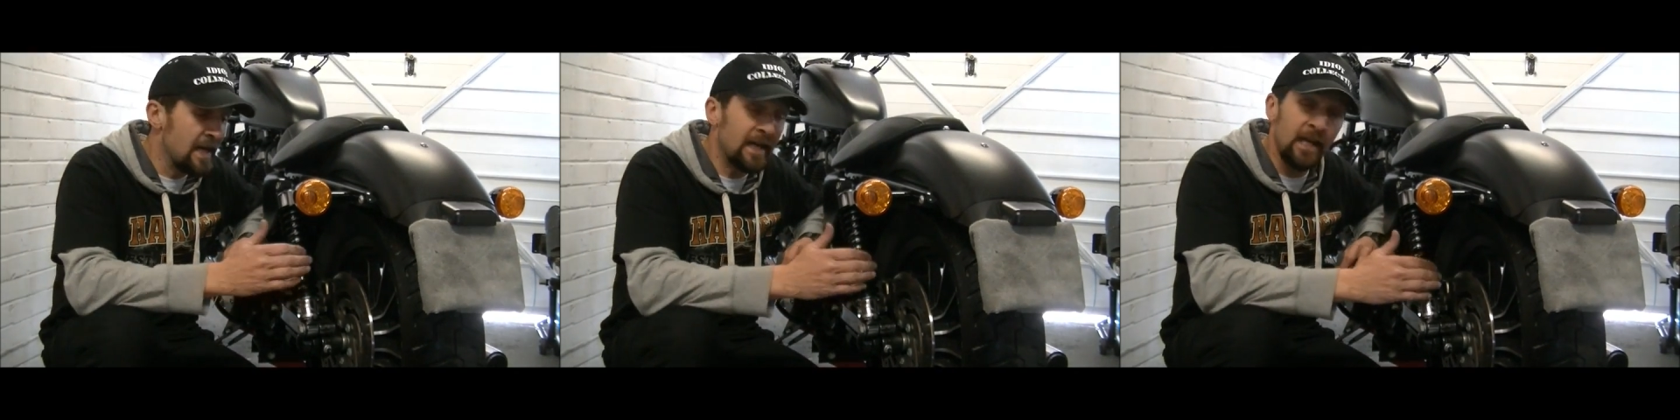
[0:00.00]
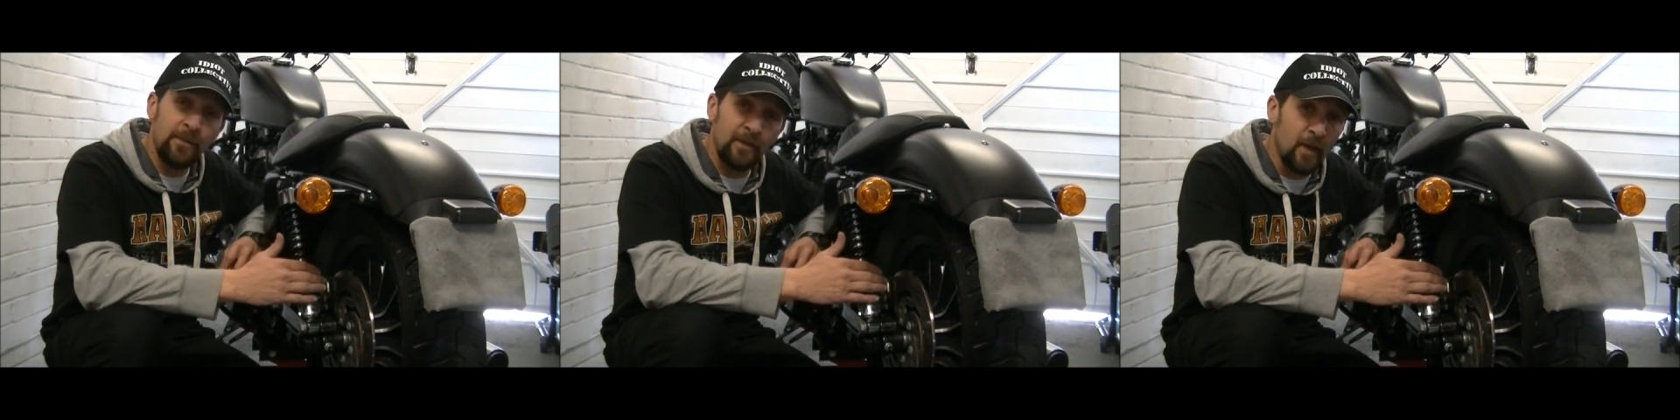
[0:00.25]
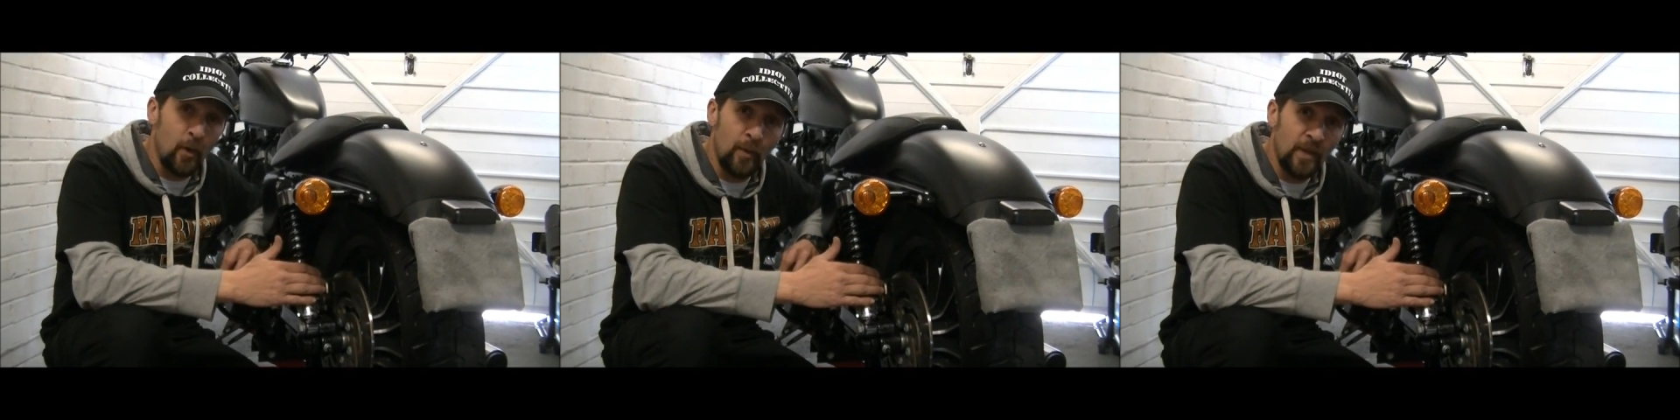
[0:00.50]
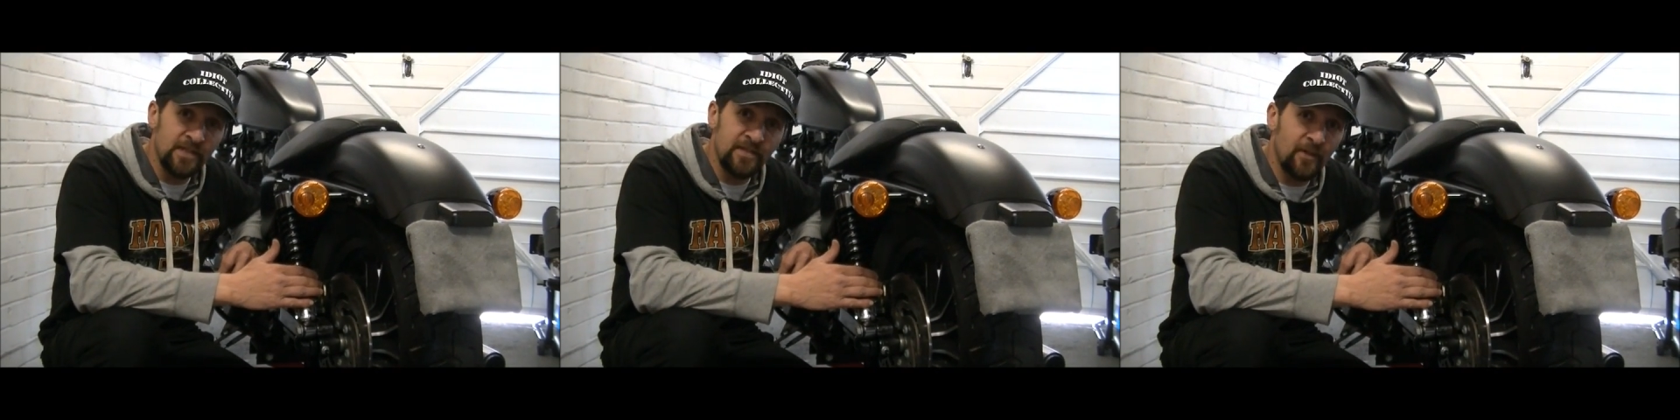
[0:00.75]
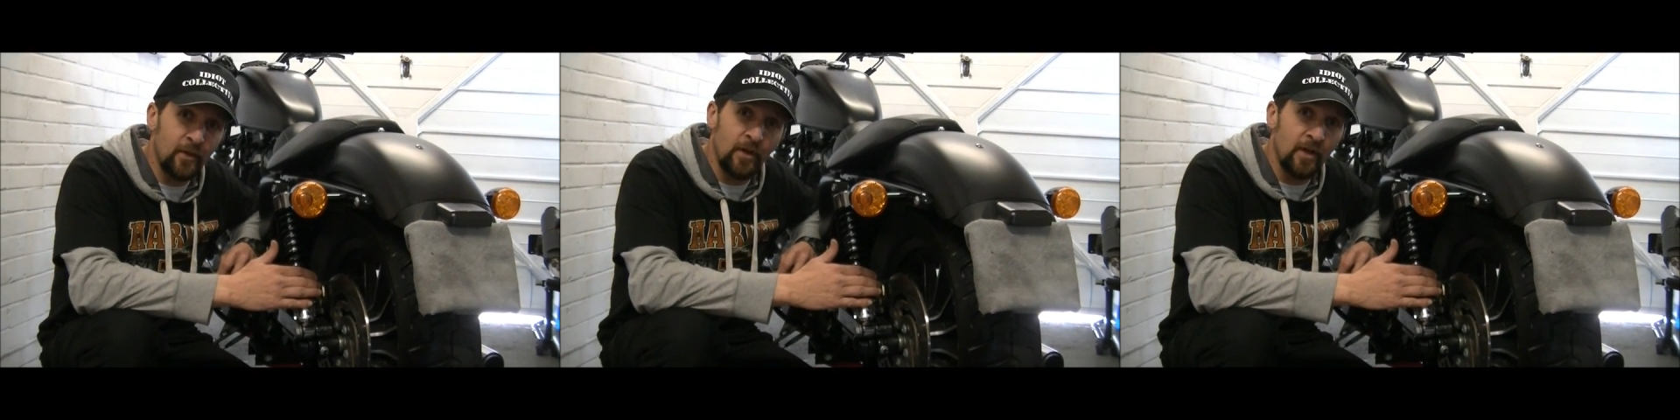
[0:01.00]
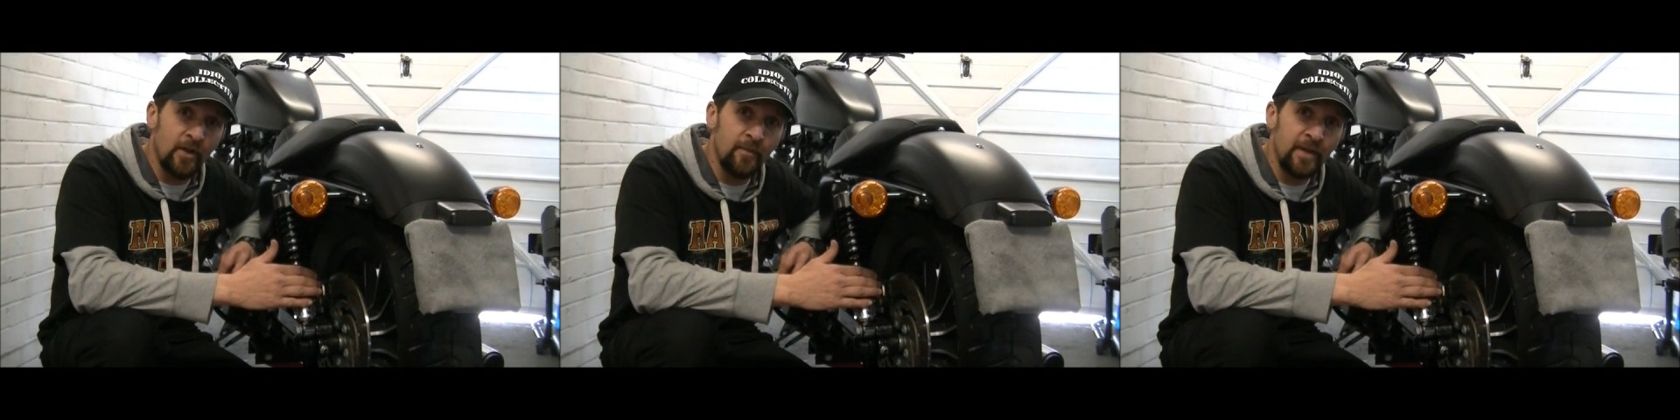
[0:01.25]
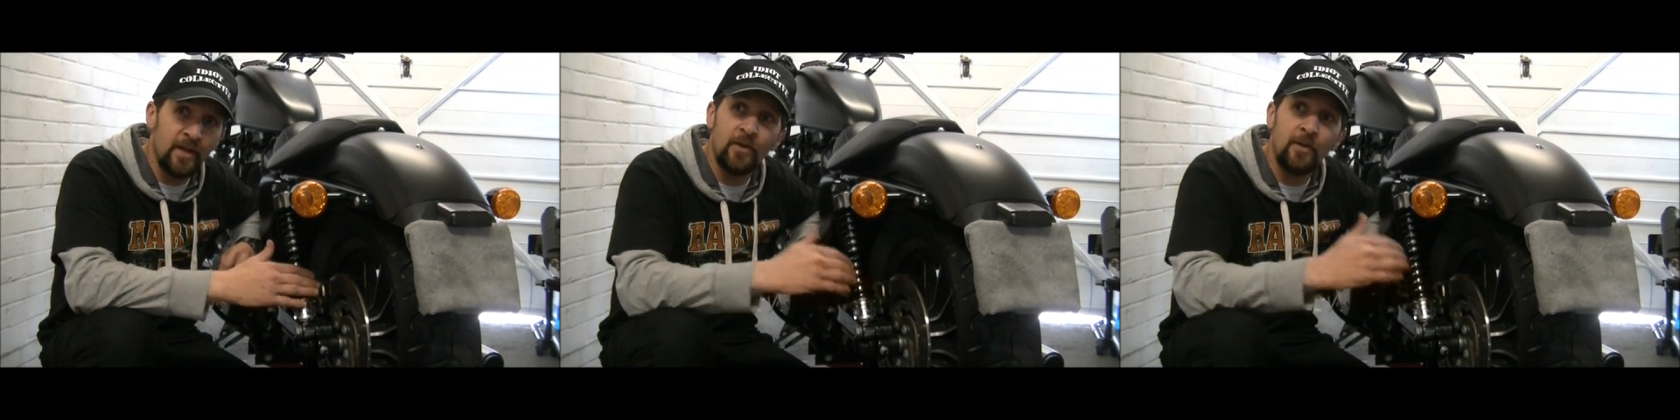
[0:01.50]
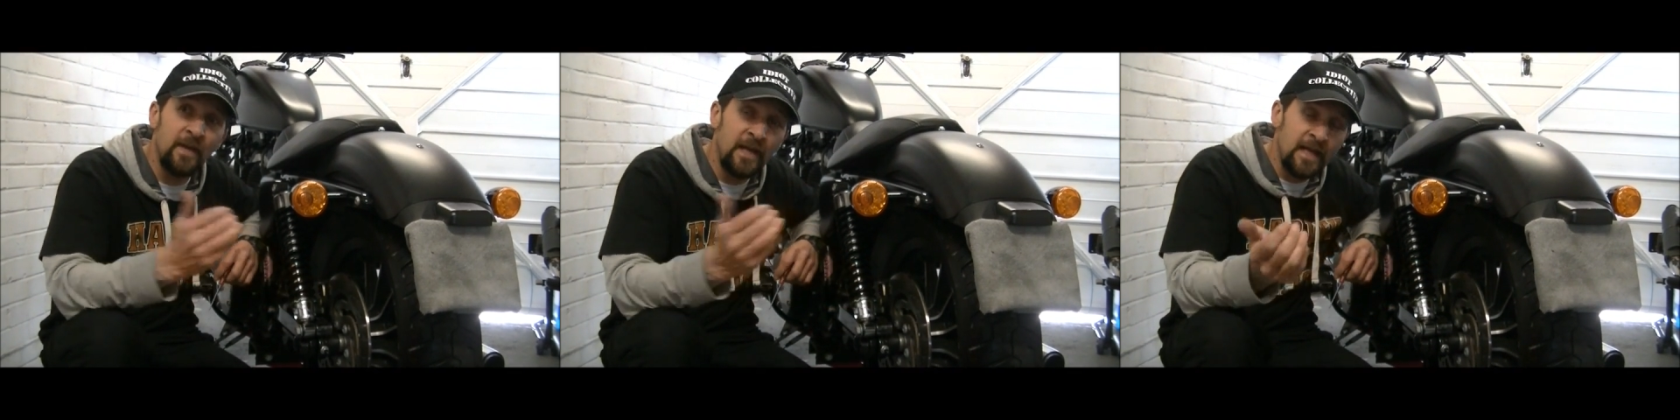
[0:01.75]
keep the old ones if they've got a load of meat on
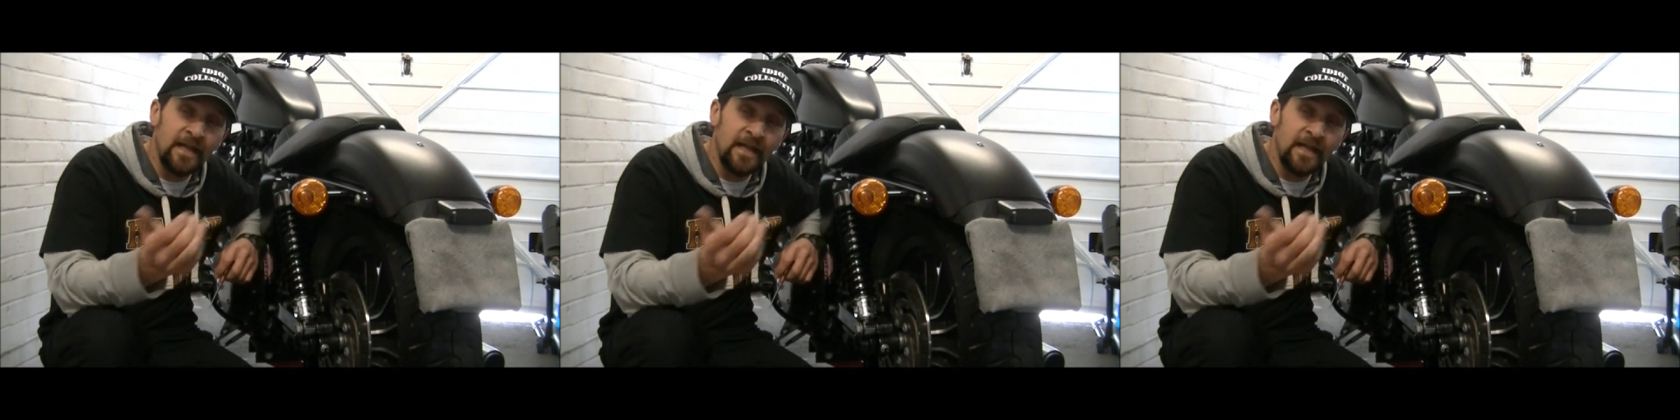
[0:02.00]
them,